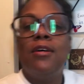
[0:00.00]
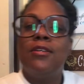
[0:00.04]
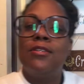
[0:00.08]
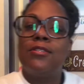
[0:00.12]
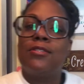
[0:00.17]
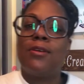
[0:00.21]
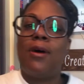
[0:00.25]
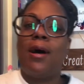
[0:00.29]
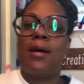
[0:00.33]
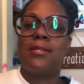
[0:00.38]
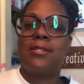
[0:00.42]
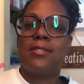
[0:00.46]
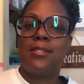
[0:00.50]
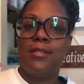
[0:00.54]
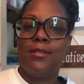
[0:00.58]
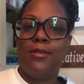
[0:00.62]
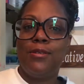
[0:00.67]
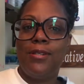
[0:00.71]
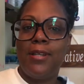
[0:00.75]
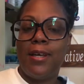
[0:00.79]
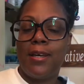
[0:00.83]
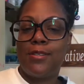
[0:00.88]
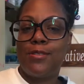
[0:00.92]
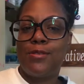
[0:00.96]
So I'll see you
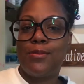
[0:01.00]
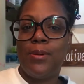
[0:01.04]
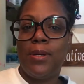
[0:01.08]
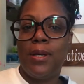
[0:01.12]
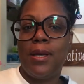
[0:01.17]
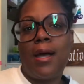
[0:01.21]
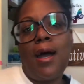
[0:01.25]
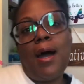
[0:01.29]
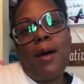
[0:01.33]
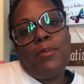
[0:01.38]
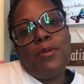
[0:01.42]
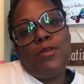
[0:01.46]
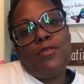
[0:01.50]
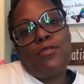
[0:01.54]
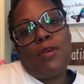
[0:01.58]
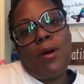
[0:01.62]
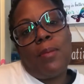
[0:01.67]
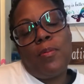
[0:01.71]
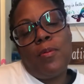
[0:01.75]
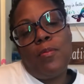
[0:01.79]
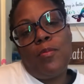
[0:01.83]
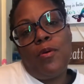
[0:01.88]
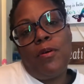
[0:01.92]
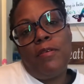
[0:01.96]
next week. I'll be
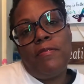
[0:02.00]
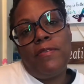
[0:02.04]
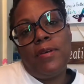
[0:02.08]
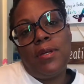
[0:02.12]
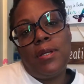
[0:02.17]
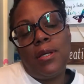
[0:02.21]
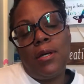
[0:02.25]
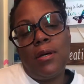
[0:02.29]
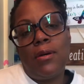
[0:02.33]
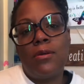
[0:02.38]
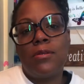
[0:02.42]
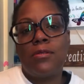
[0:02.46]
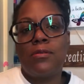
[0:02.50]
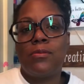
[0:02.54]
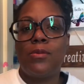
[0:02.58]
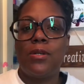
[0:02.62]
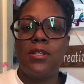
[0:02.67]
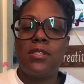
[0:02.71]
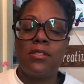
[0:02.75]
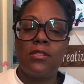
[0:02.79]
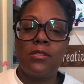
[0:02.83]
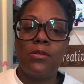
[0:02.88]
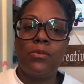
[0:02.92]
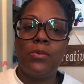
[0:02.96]
dropping more videos
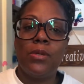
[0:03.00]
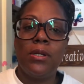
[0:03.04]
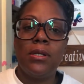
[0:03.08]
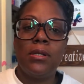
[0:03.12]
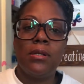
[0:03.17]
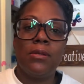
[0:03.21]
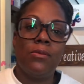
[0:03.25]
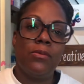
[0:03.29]
once a week.